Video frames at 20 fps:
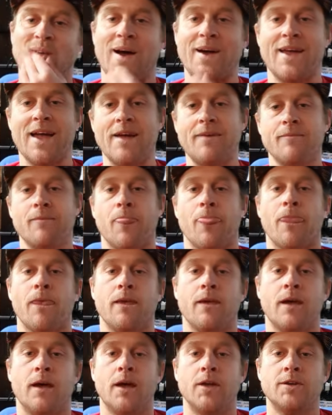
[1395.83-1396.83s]
Okay,
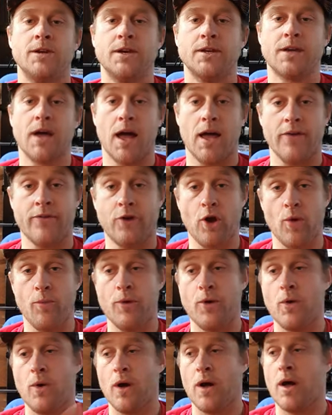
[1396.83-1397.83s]
cheers guys, hope
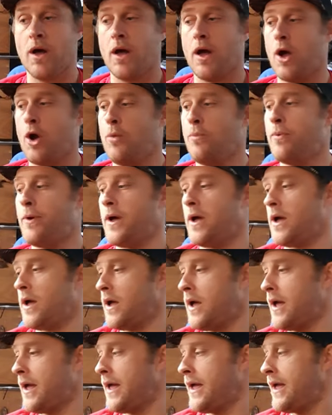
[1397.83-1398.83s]
you
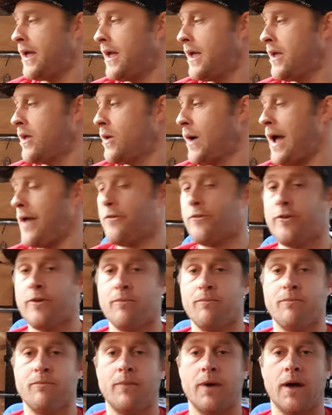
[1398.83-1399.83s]
had
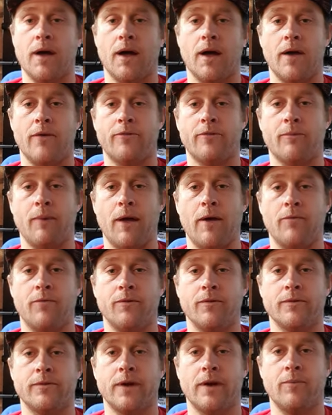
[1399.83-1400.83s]
some
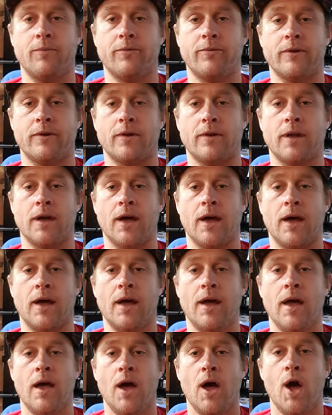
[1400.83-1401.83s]
helpful tips, and
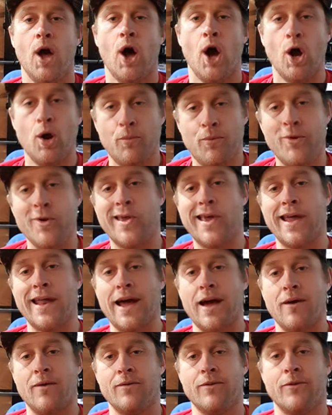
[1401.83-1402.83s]
hope you get
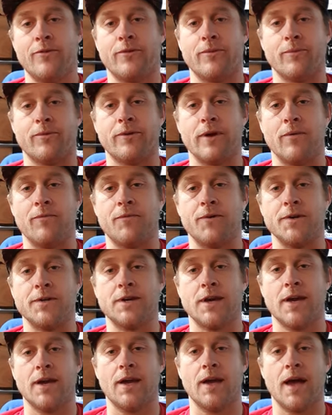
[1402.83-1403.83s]
out and do some sup
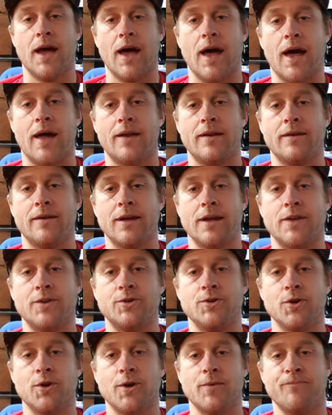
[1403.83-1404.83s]
fishing and
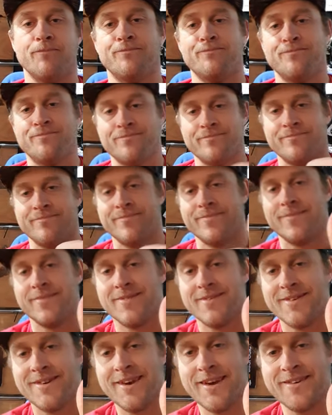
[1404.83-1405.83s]
enjoy.
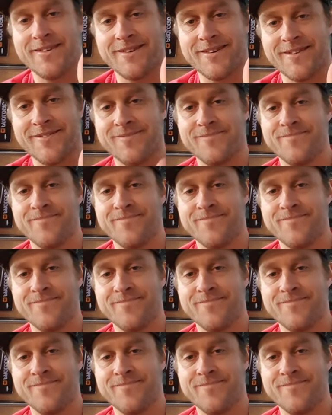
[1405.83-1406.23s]
Cheers.